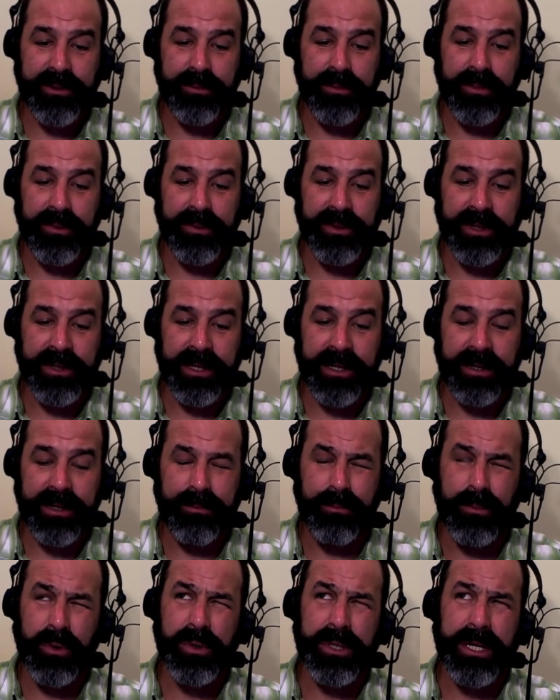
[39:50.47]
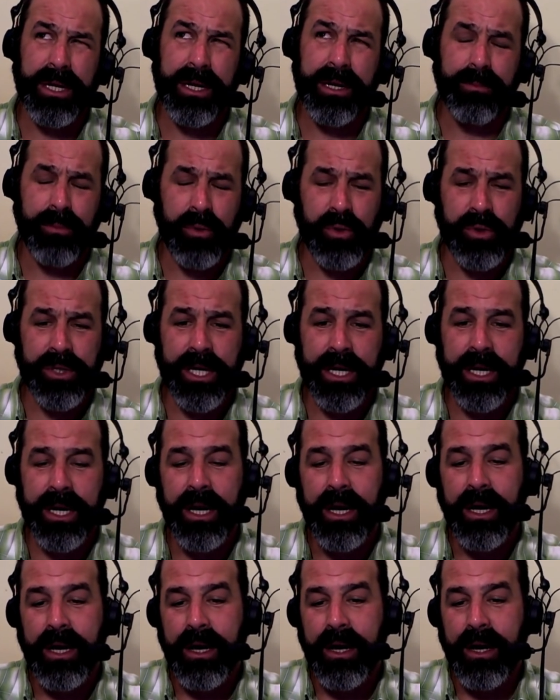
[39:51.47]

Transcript: with music, music, music.